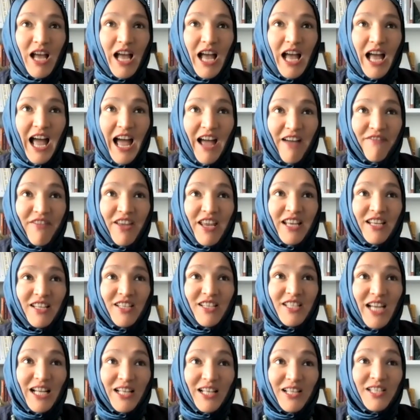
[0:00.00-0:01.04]
having
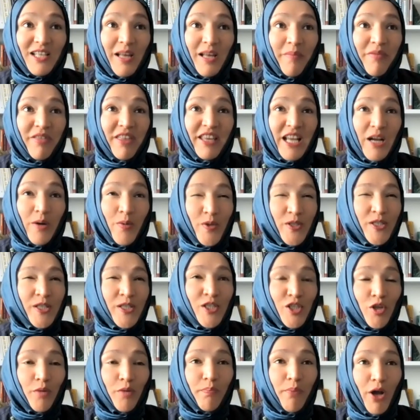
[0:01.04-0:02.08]
done something I wasn't
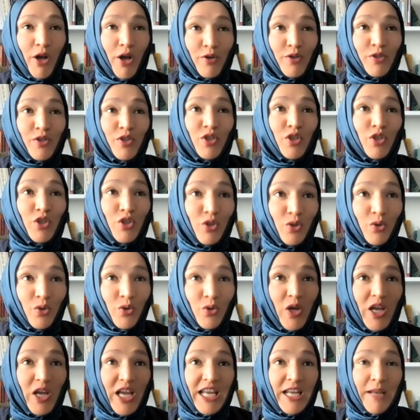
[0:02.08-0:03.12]
supposed to
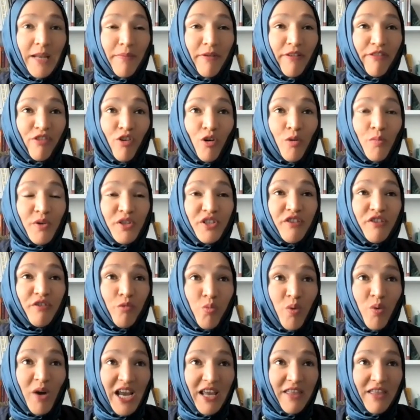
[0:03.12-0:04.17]
do in a performative
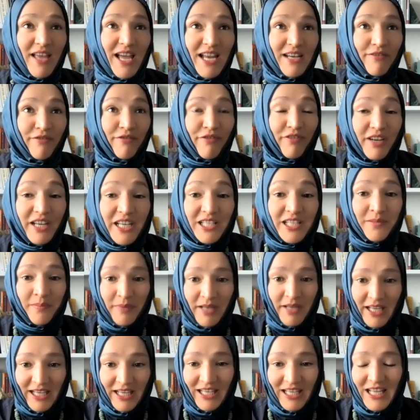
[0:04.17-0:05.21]
way that freed
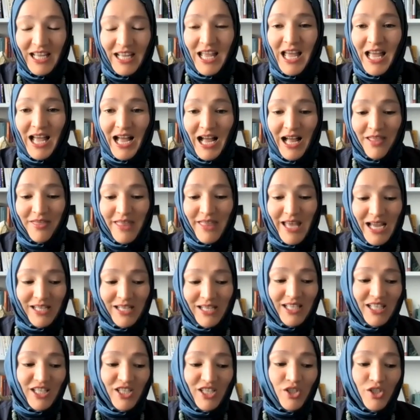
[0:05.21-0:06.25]
me, and that
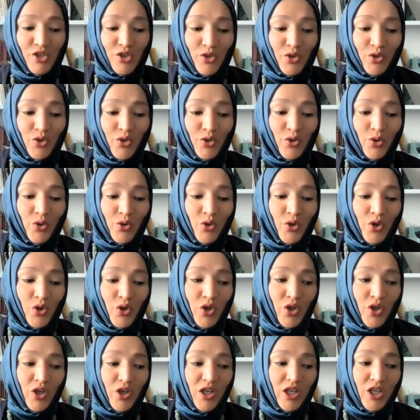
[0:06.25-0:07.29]
is to
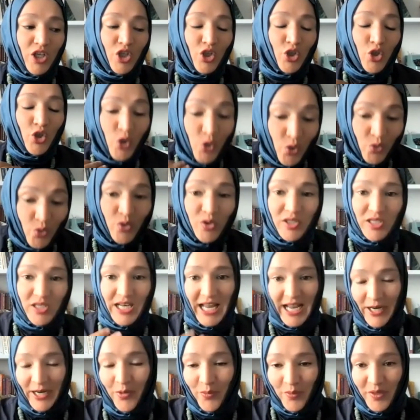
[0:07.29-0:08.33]
use
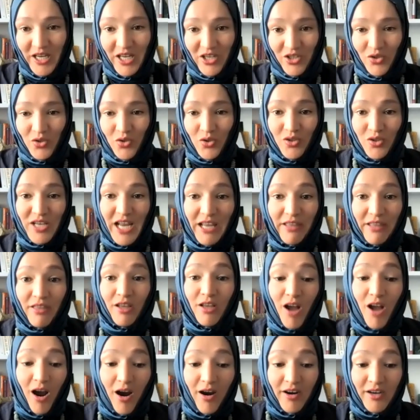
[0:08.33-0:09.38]
language, to take the
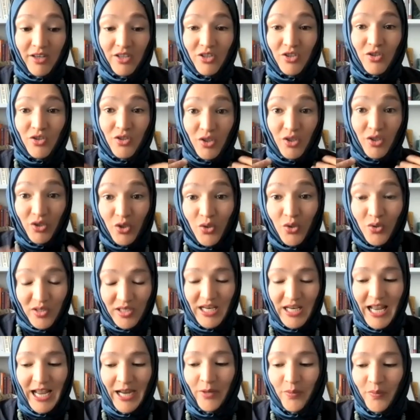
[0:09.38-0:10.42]
courage to use
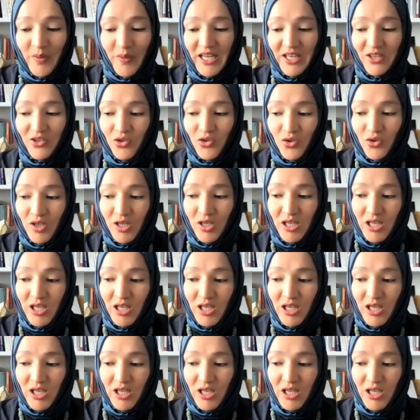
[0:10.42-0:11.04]
language.